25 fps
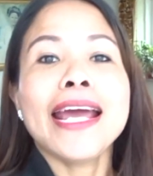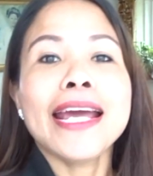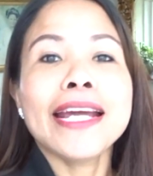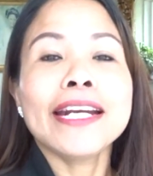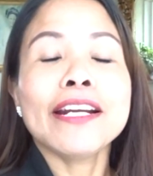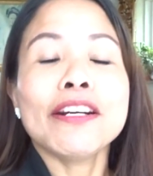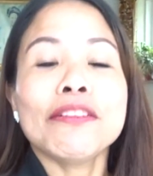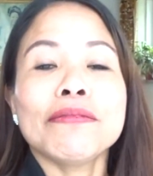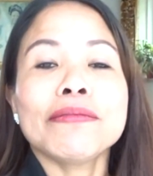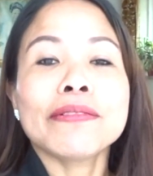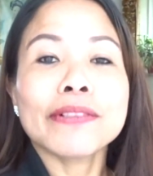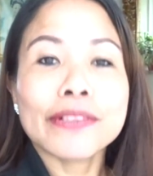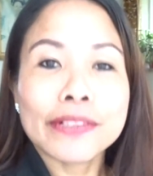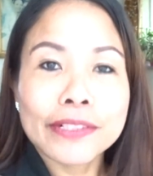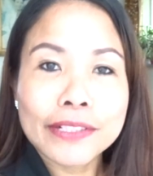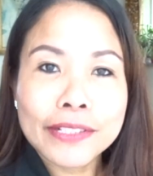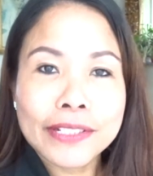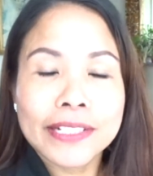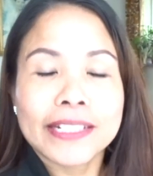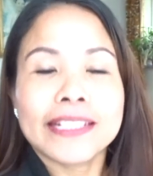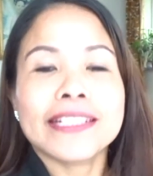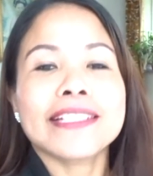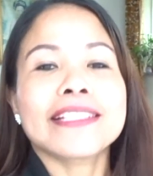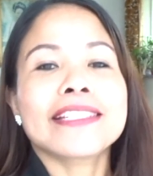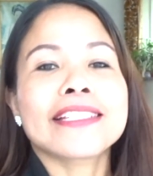And of
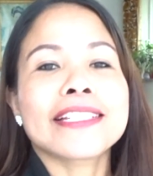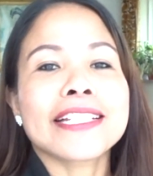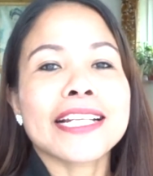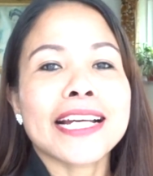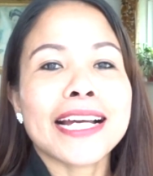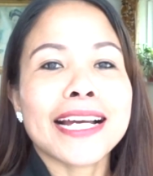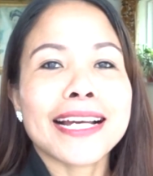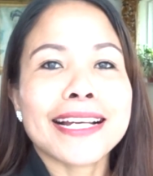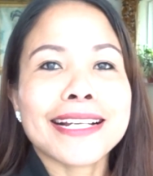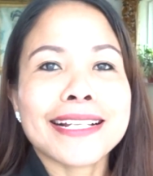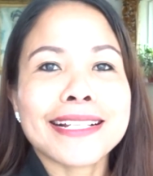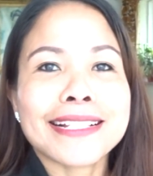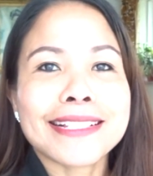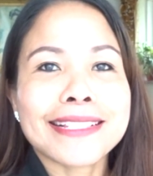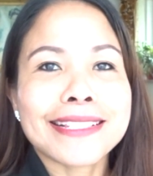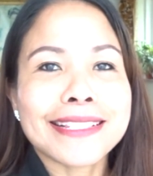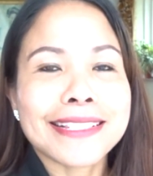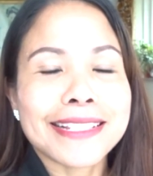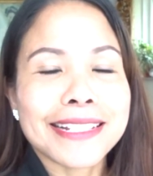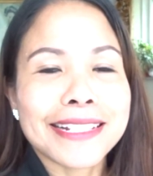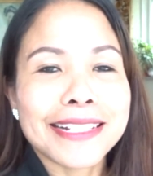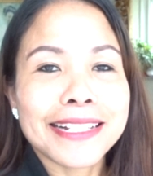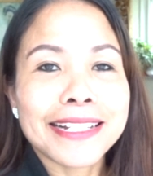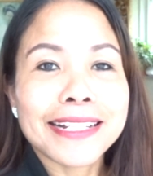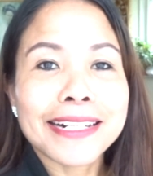course, they
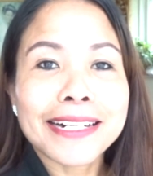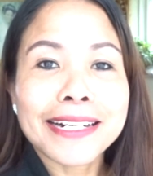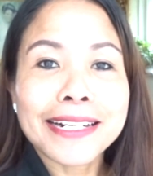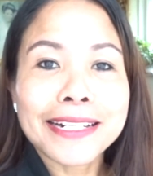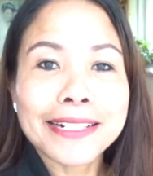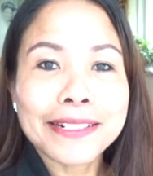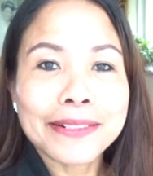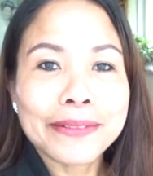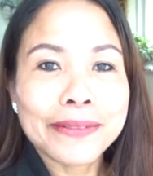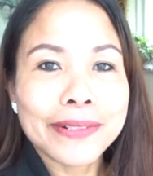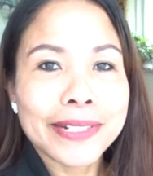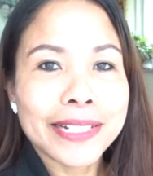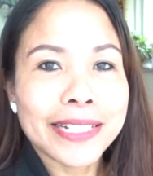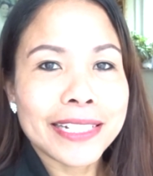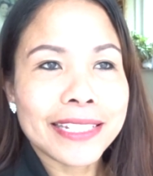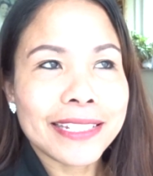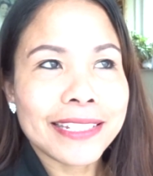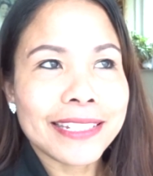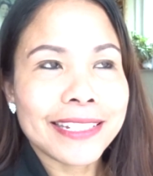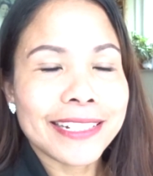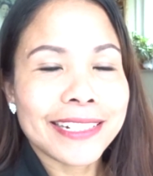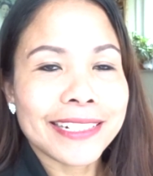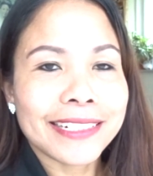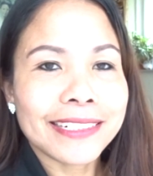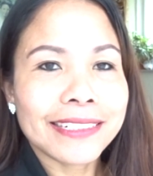just
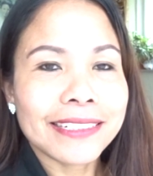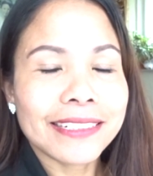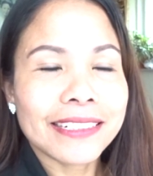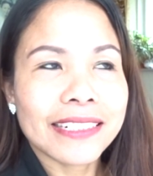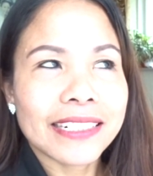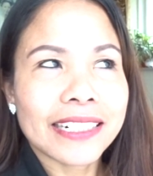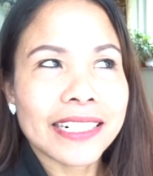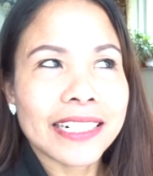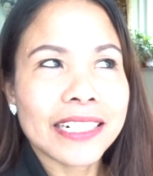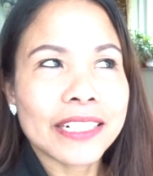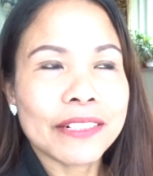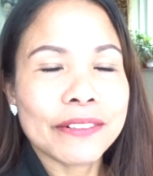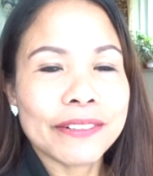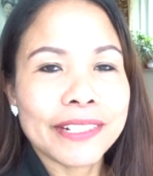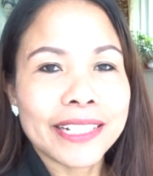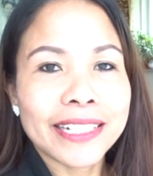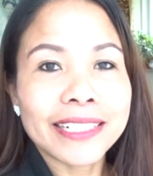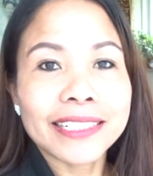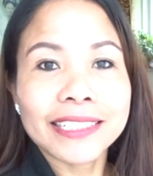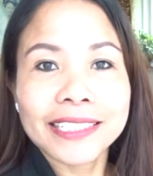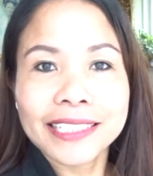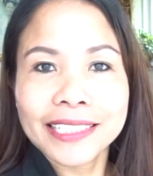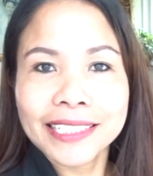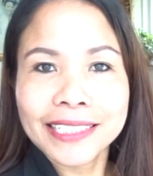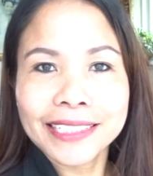
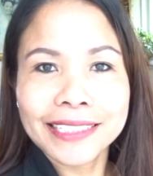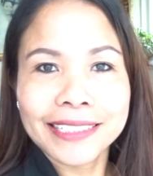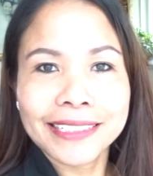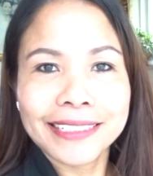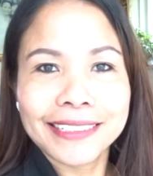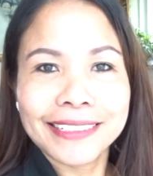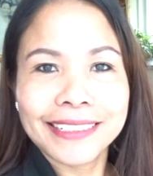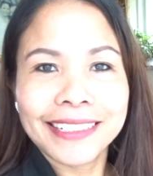graduated